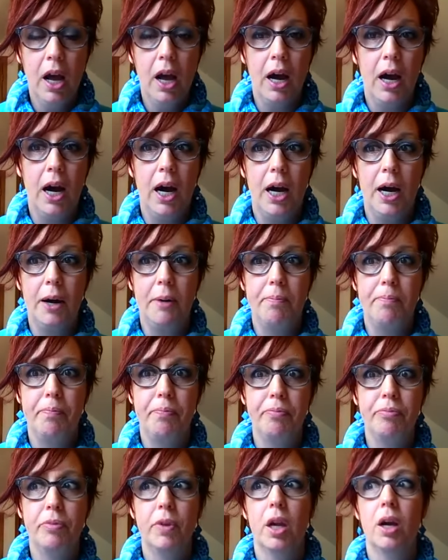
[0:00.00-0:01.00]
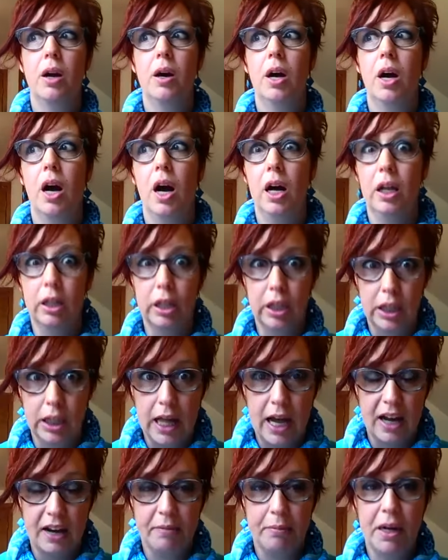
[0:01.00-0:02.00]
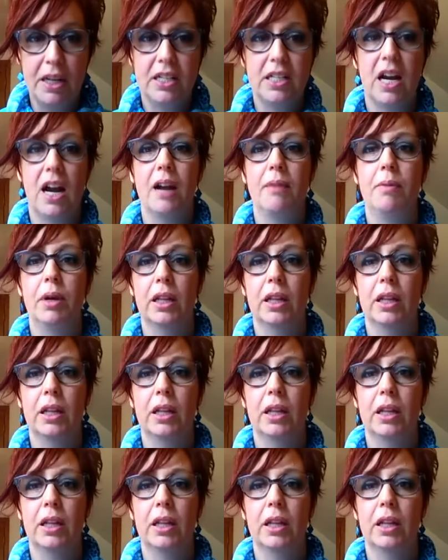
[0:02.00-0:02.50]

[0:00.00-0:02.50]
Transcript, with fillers: Um, a lot of my time,